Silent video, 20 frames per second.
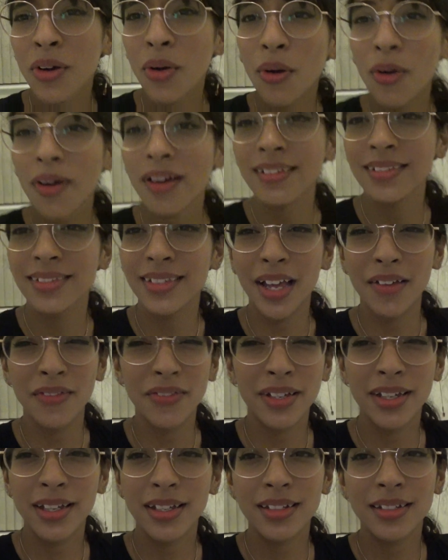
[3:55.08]
or
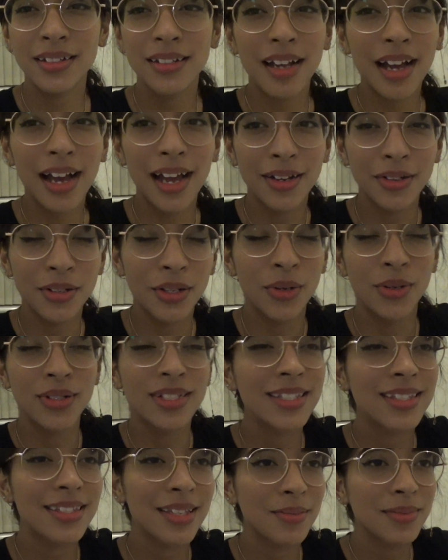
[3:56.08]
11, I don't know,
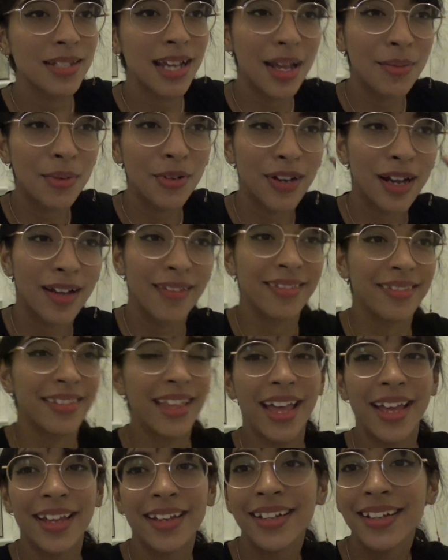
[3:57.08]
it's sometime around
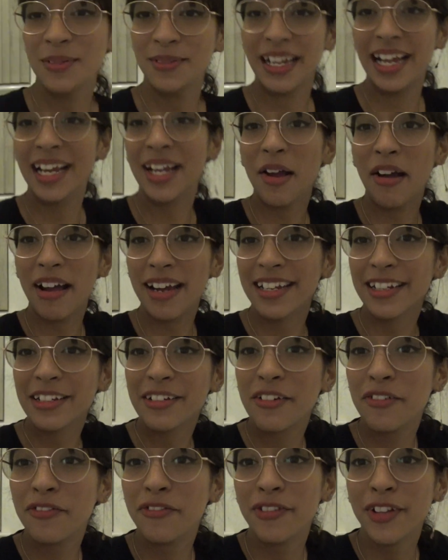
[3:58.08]
then. I know I
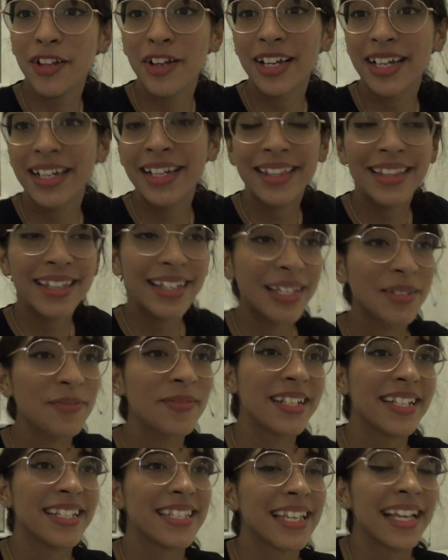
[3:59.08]
didn't vlog anything,
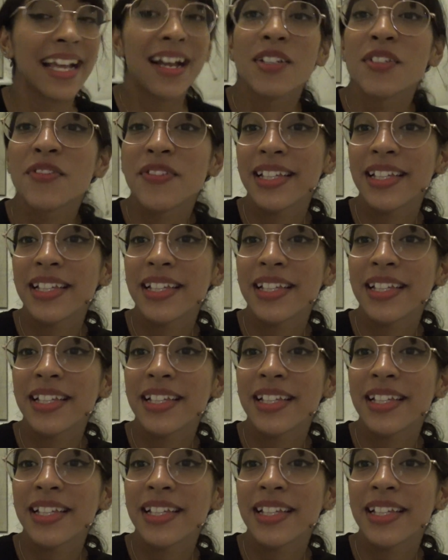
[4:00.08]
but it's like I was